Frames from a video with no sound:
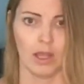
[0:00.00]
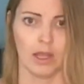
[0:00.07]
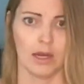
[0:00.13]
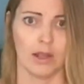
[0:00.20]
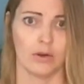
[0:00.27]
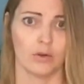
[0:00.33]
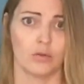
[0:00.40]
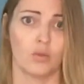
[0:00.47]

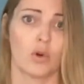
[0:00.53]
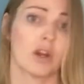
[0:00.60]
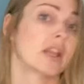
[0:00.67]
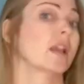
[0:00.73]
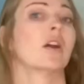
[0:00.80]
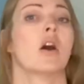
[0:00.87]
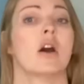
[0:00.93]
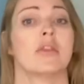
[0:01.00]
We're
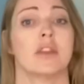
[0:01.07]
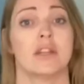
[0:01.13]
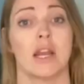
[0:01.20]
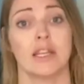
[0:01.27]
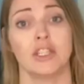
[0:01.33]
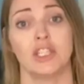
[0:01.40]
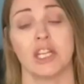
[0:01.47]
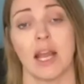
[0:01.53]
working on the
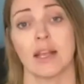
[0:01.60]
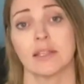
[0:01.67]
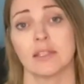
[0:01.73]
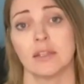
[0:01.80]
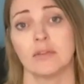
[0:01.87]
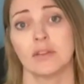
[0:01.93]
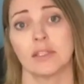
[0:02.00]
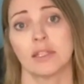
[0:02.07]

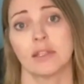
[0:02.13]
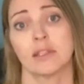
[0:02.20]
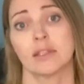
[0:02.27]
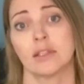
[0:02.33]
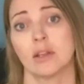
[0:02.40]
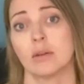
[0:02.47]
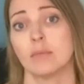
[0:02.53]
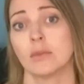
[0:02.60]
digestive
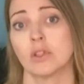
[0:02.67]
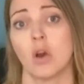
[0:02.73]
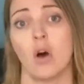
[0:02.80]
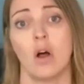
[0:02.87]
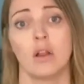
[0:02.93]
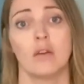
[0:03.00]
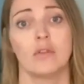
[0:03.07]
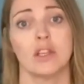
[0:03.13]
systems,
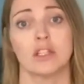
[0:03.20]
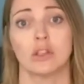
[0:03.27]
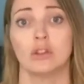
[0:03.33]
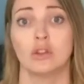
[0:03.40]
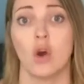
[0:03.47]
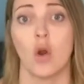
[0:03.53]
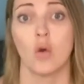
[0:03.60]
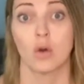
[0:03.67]
all of these
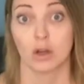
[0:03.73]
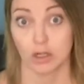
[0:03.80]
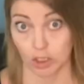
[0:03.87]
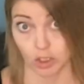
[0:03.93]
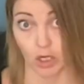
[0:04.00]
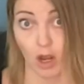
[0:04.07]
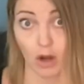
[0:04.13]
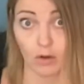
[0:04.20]
lower
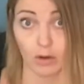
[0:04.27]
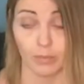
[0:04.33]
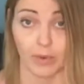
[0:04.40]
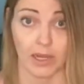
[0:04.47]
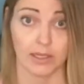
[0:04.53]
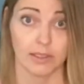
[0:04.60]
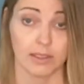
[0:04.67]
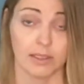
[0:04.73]

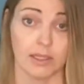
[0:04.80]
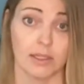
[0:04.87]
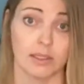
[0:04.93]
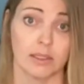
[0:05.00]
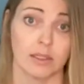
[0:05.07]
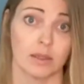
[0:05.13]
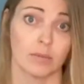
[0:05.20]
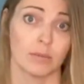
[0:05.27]
chakra-based
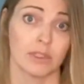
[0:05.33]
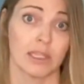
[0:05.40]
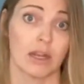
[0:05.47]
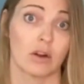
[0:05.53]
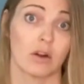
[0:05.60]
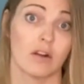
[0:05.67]
systems that are